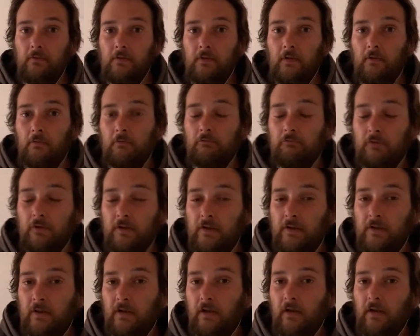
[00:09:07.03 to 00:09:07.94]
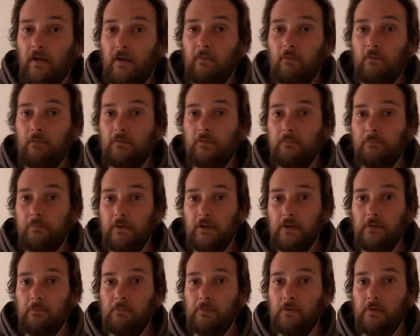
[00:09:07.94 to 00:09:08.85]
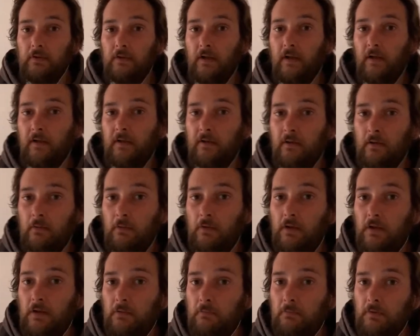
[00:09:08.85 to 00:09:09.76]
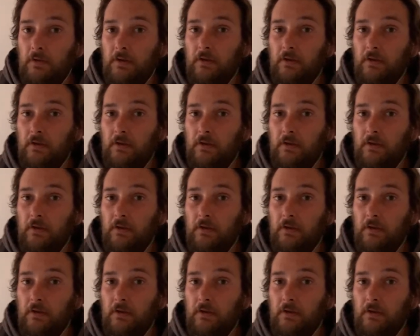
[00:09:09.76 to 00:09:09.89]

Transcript: It's great, isn't it, soaking paper, so I'm